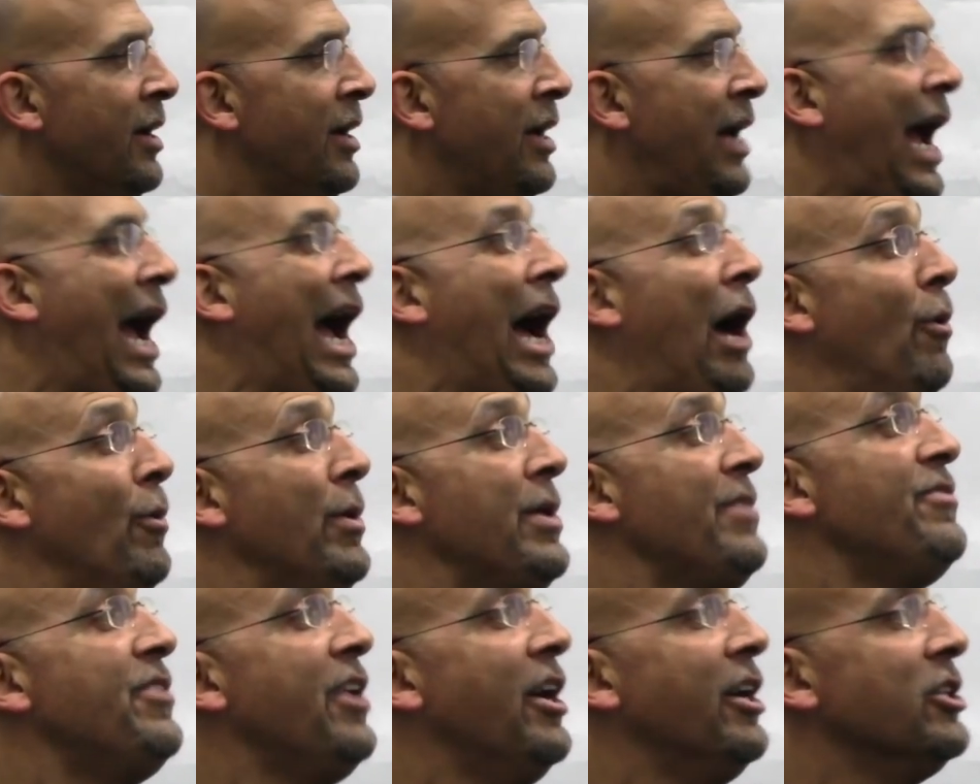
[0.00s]
how
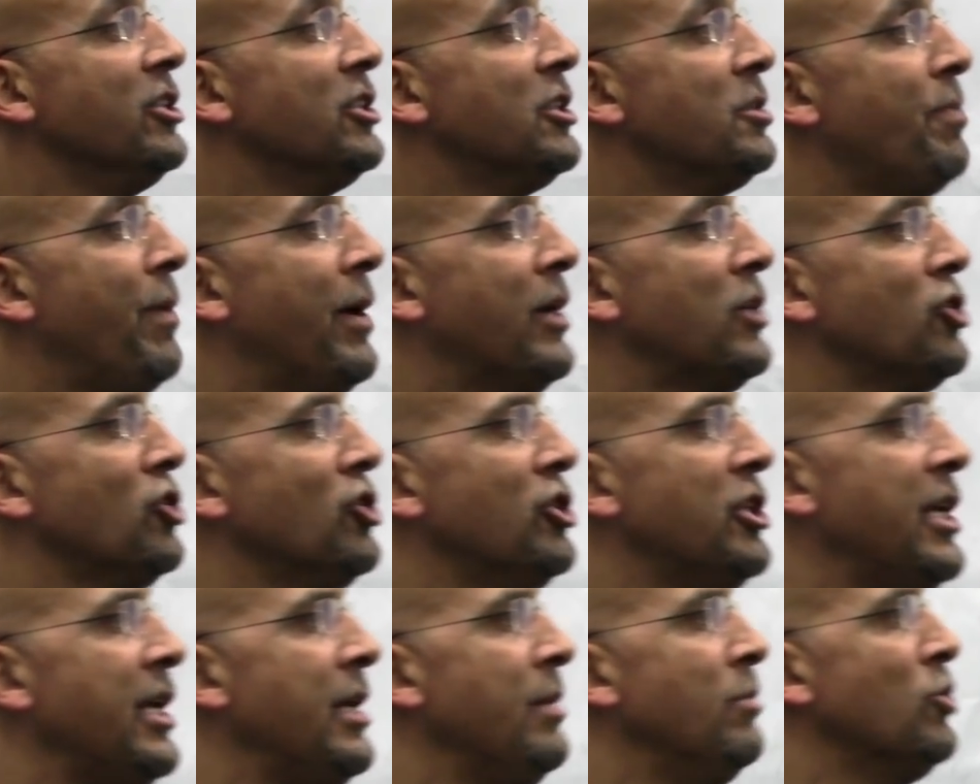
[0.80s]
we've done special
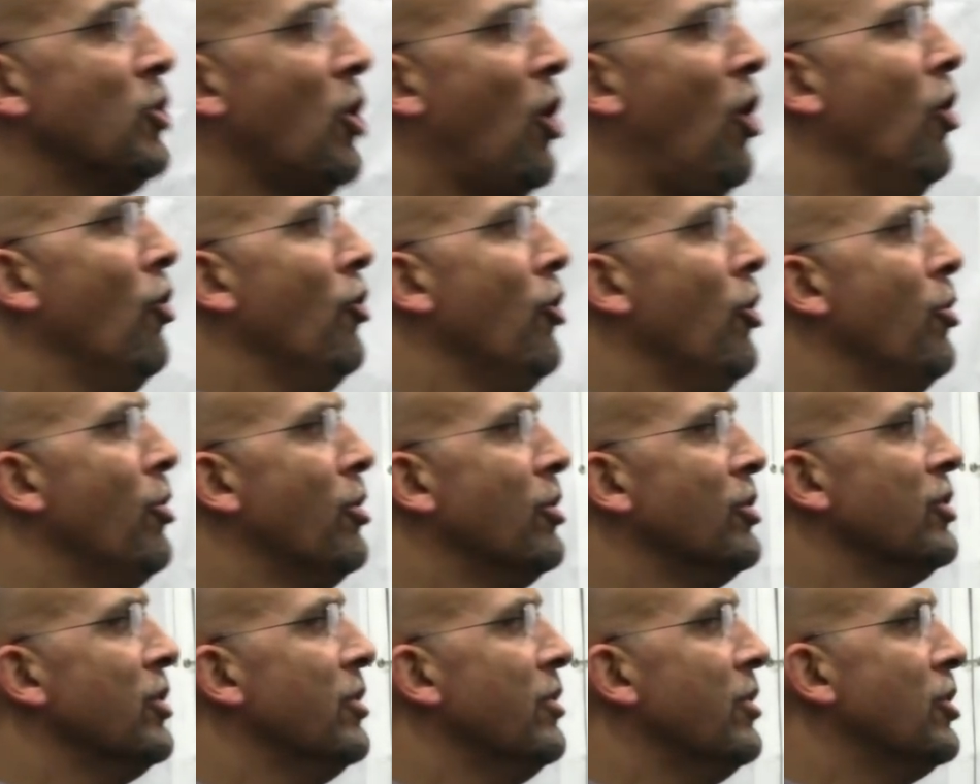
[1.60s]
teams, although
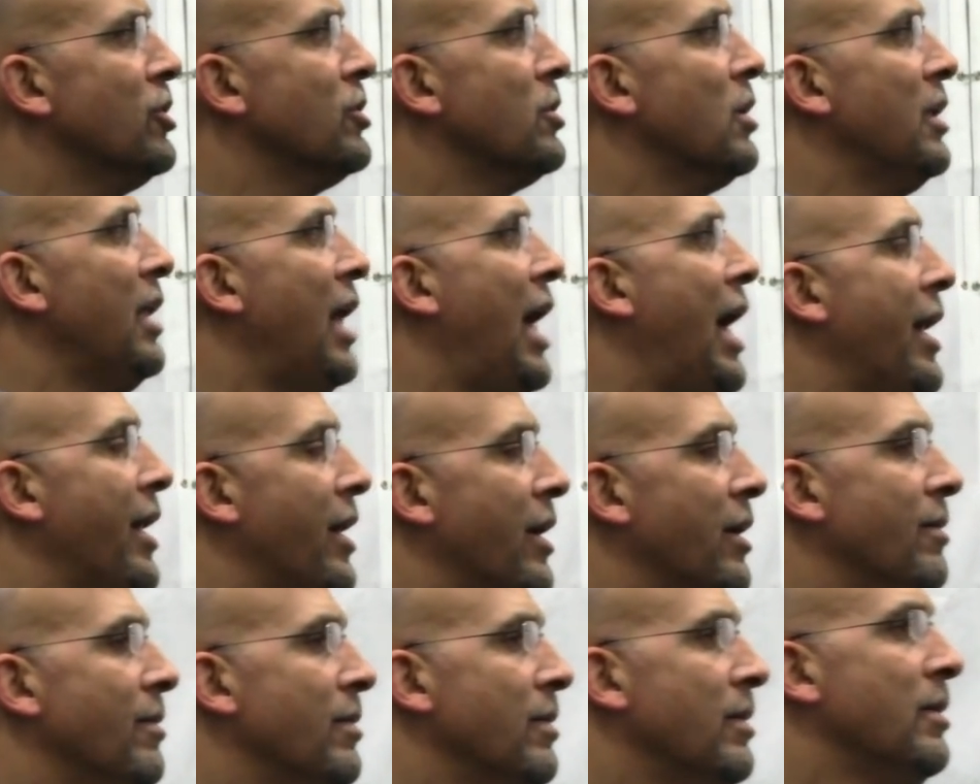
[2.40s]
there's a, there's a lot
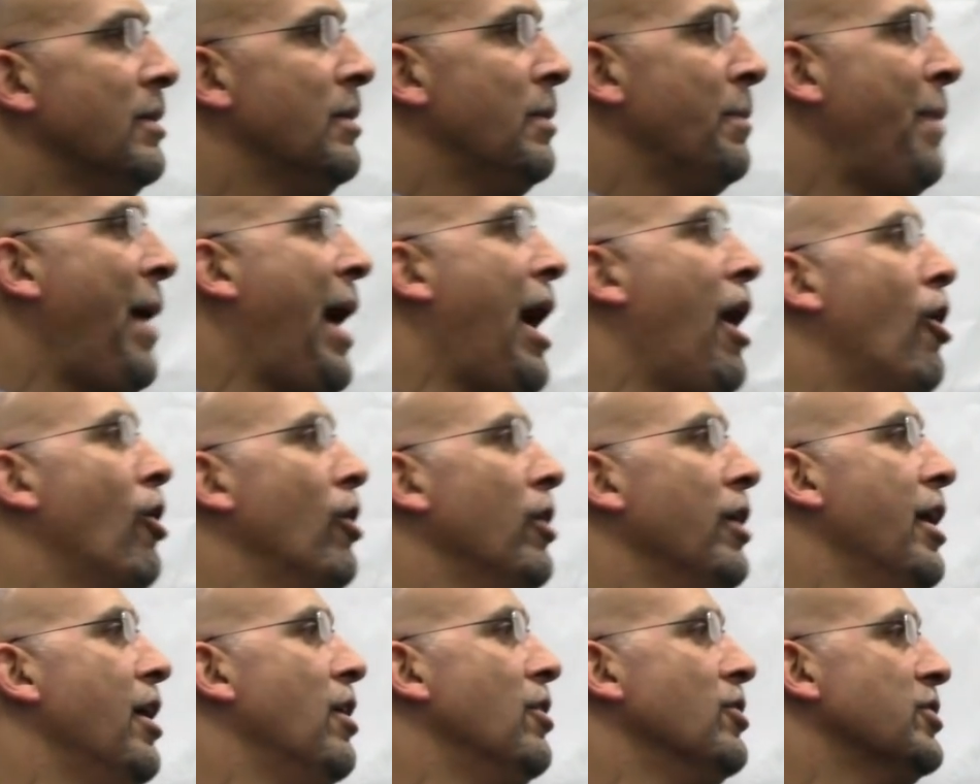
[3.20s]
of
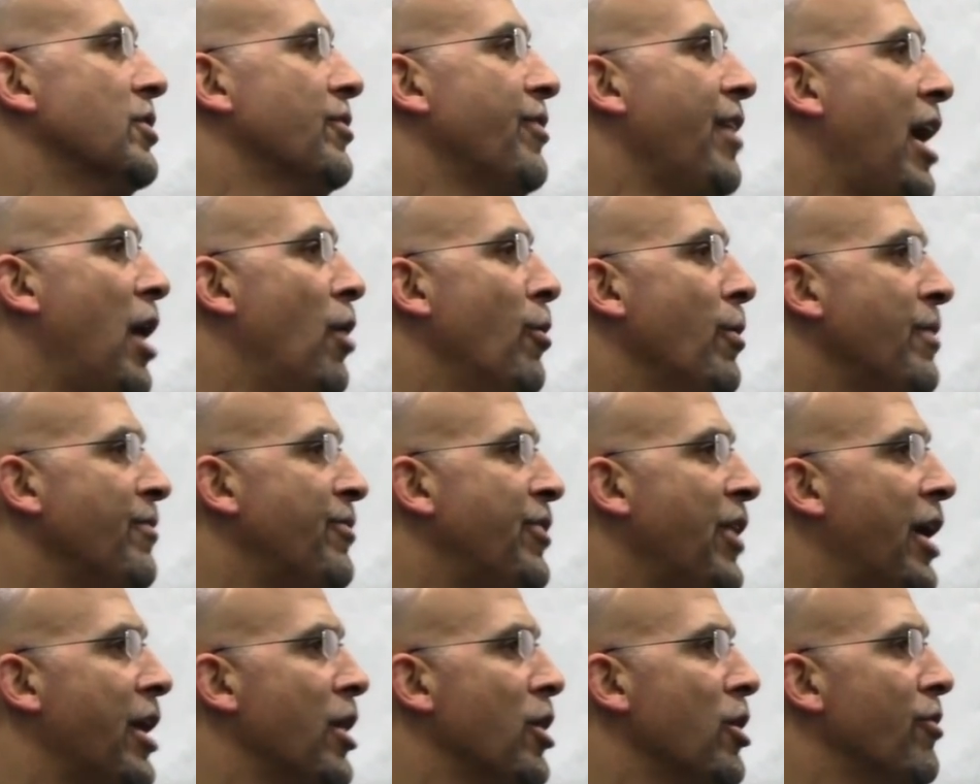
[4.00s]
parallels of how
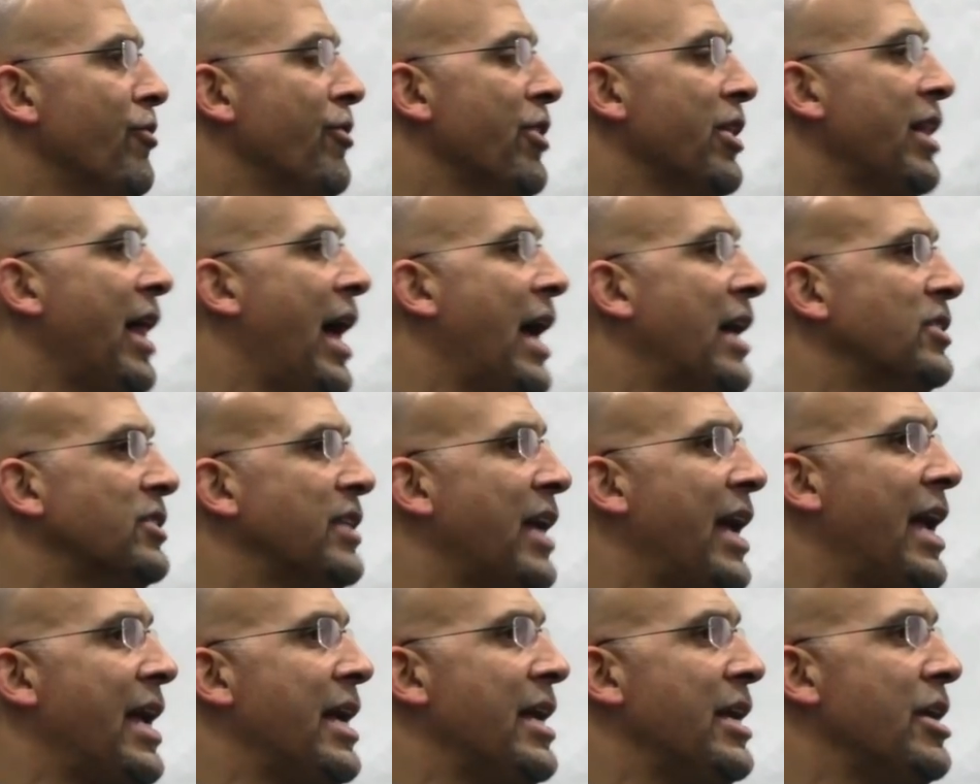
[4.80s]
we've done it over the last
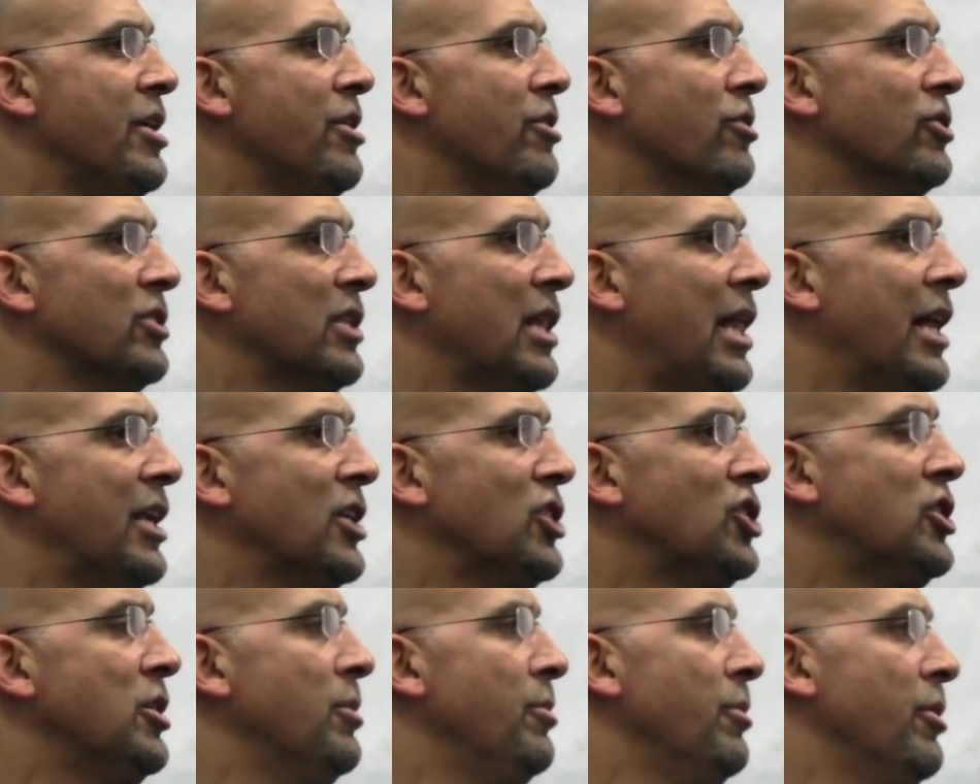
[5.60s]
eight years, a lot
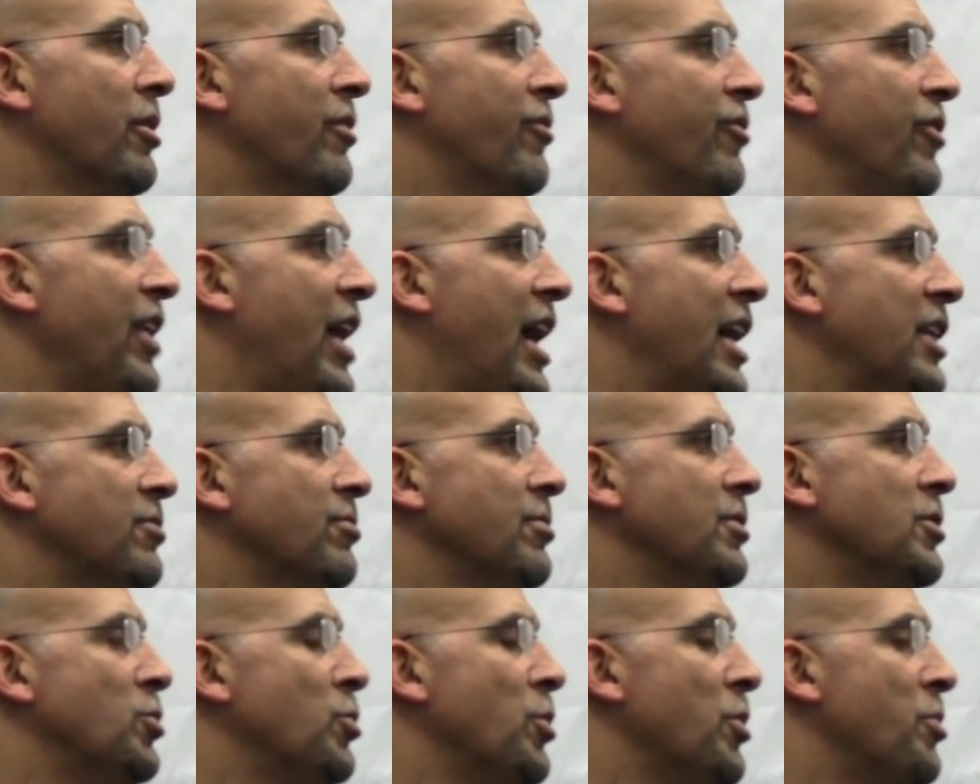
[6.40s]
of similar
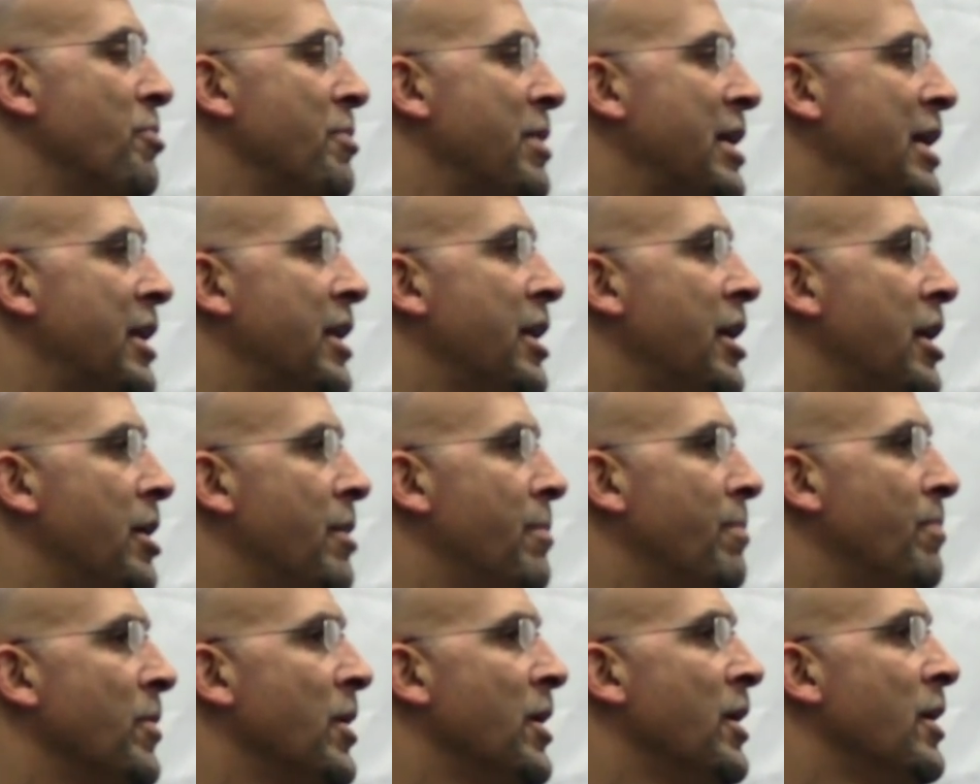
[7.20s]
philosophies with me
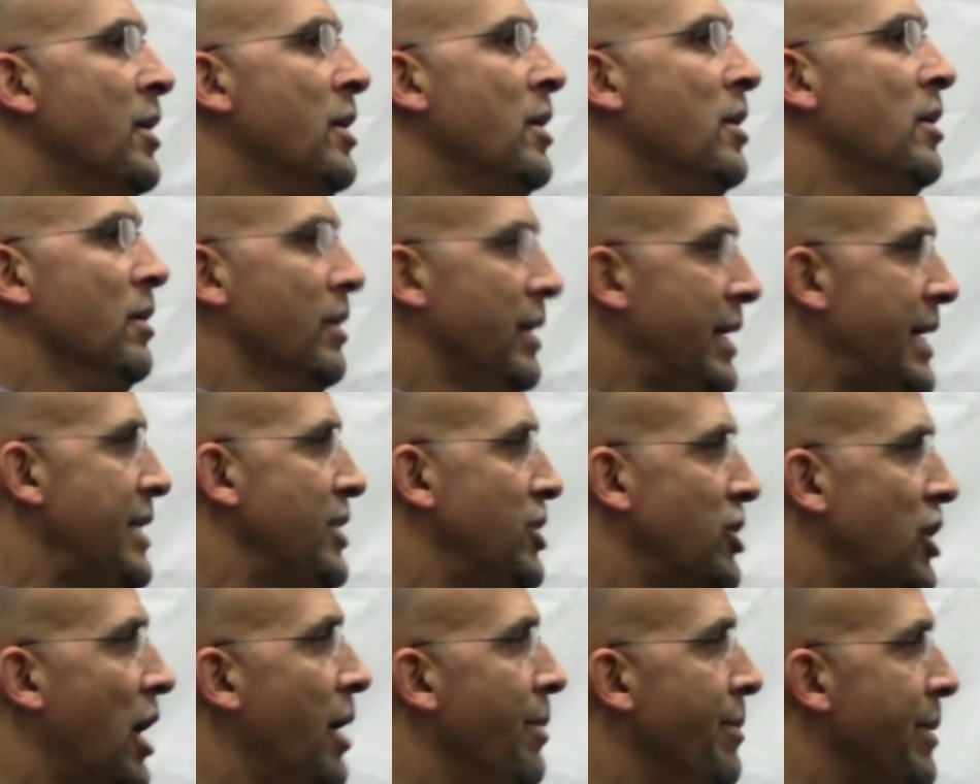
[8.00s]
and him.
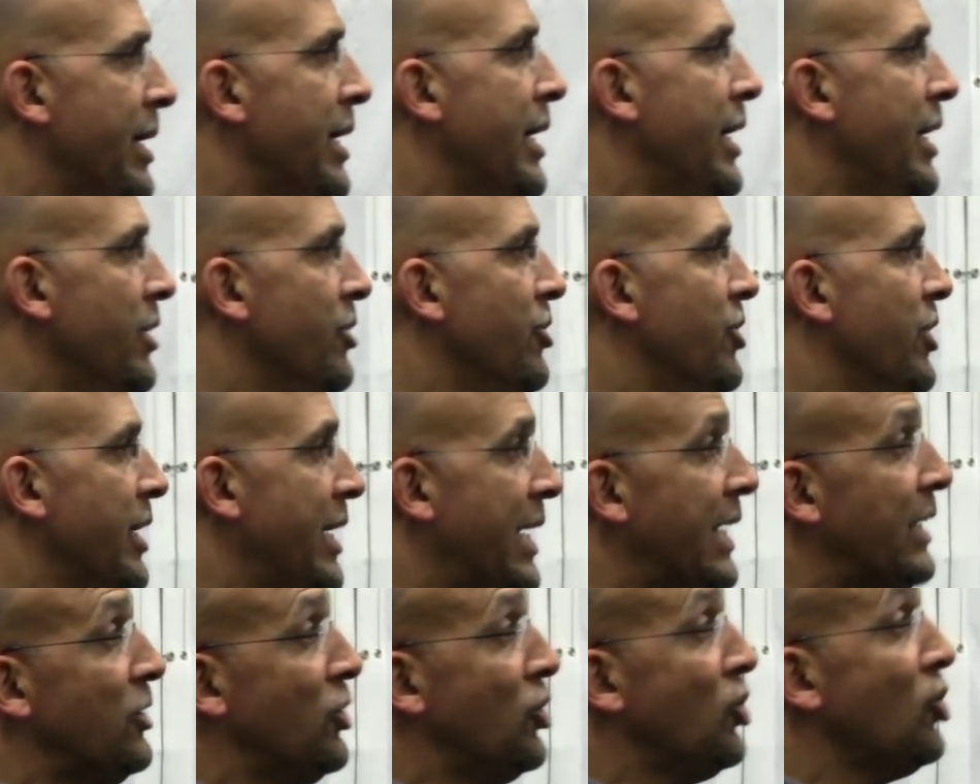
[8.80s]
He's coming in
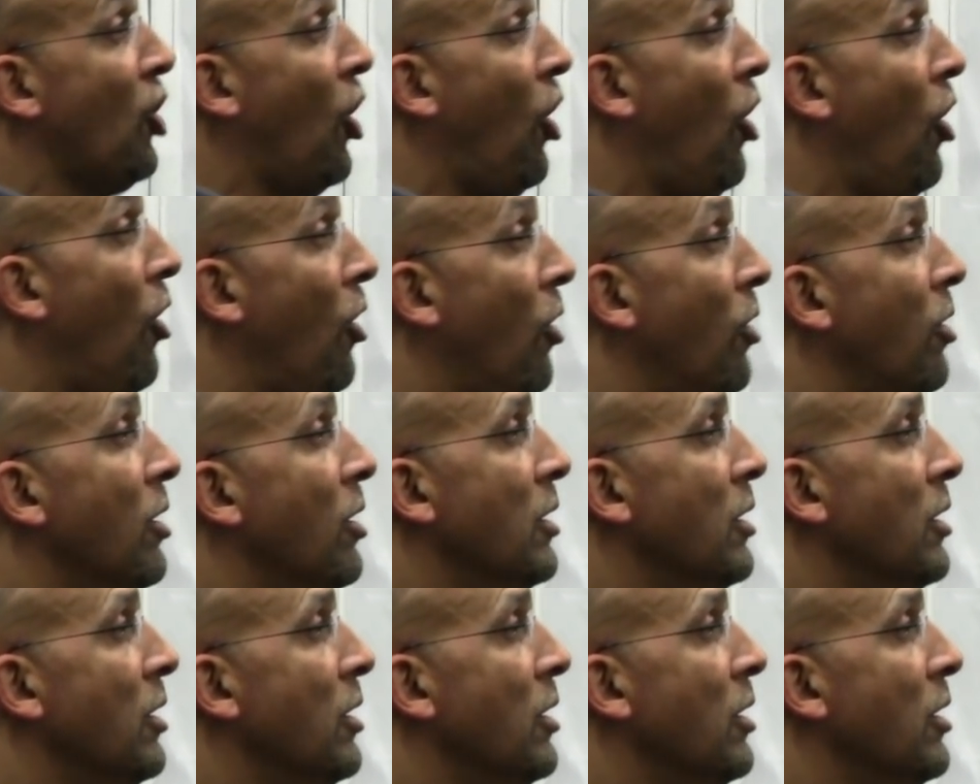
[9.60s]
to install.